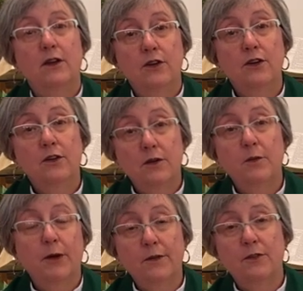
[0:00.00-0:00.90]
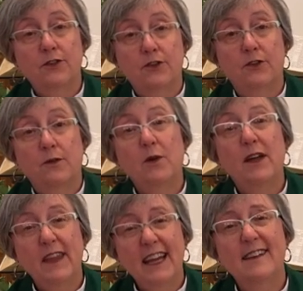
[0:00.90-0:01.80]
your little brother or sister,
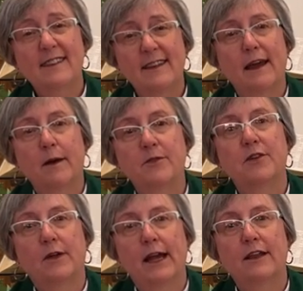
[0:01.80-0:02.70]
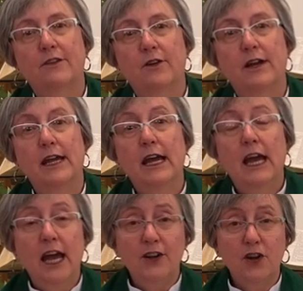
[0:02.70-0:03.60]
well, they can stay up till 8:30."
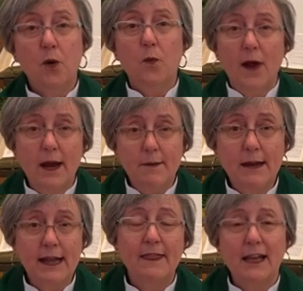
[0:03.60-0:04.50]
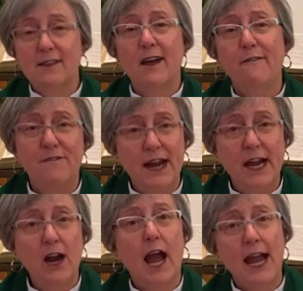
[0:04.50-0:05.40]
And you go, "Wait a minute, that's not
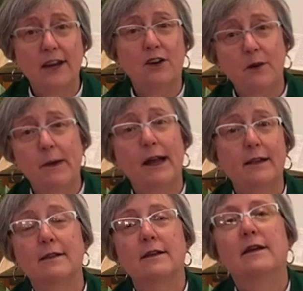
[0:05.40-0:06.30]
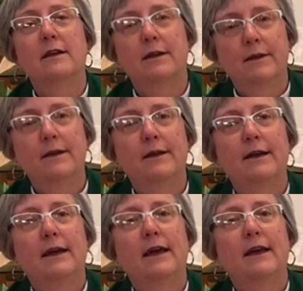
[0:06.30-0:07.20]
fair. I had to go to bed."
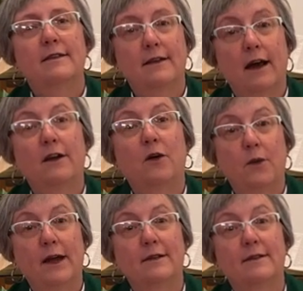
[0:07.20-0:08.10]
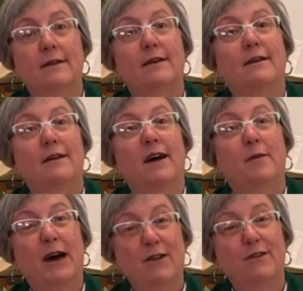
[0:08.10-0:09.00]
It's not always
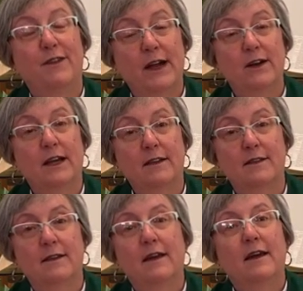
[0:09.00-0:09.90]
about fairness